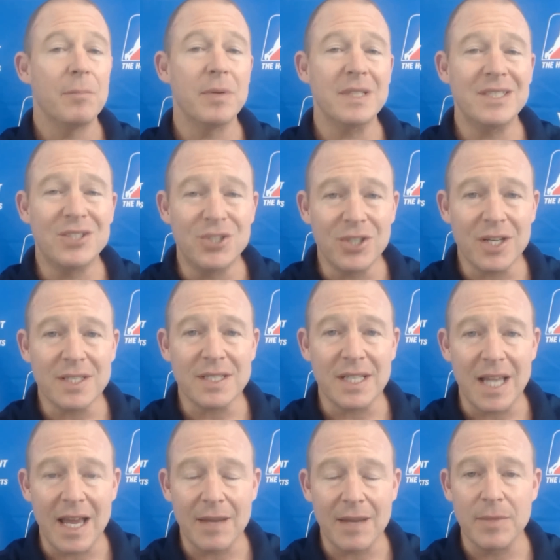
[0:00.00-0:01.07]
But
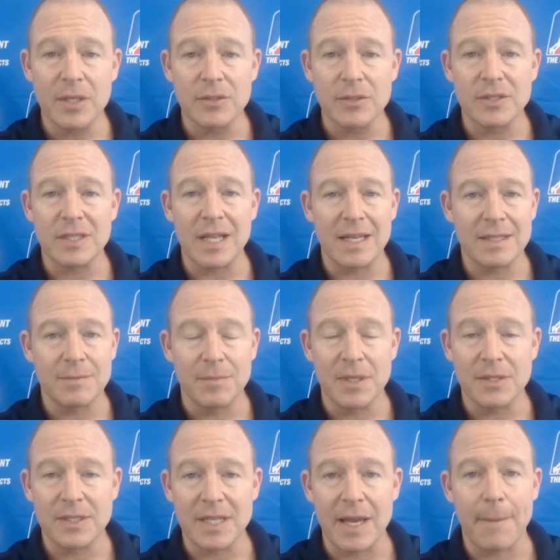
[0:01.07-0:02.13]
just like
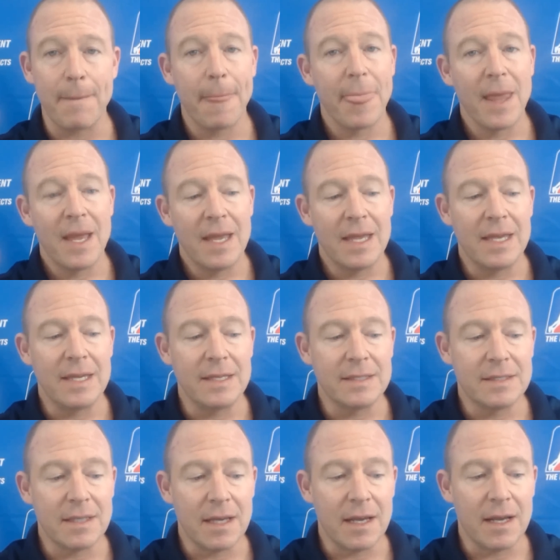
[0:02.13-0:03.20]
Millsap,
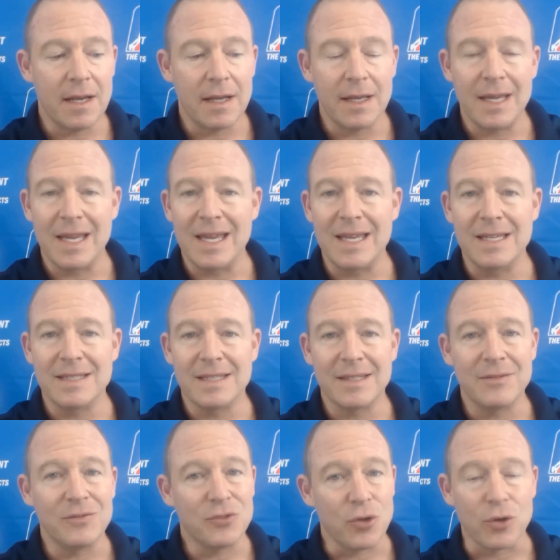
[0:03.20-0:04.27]
he's uh, he's
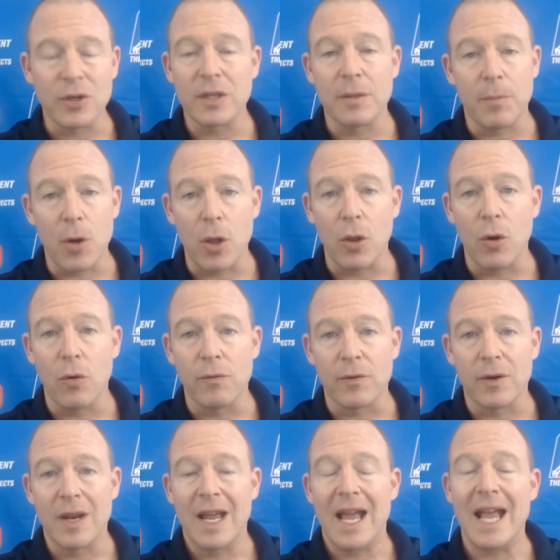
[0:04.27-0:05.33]
turning the ball
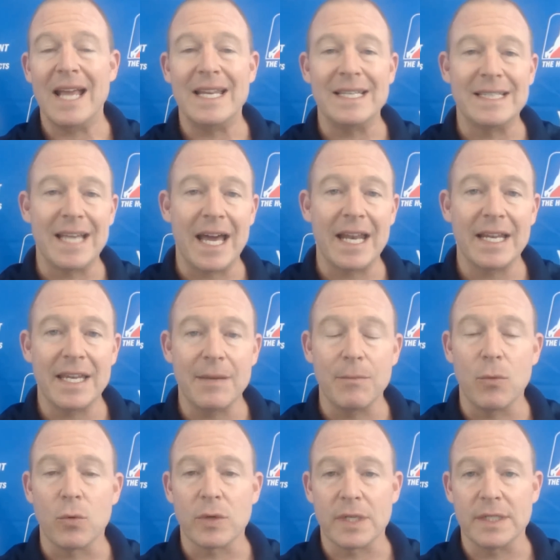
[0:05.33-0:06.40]
over, and he's got to get
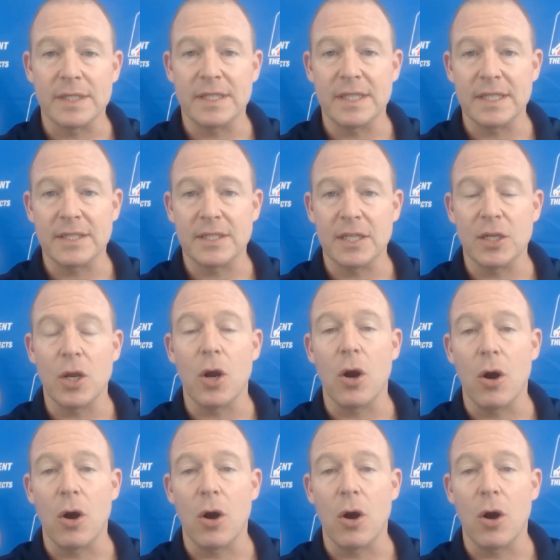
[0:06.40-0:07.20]
more consistent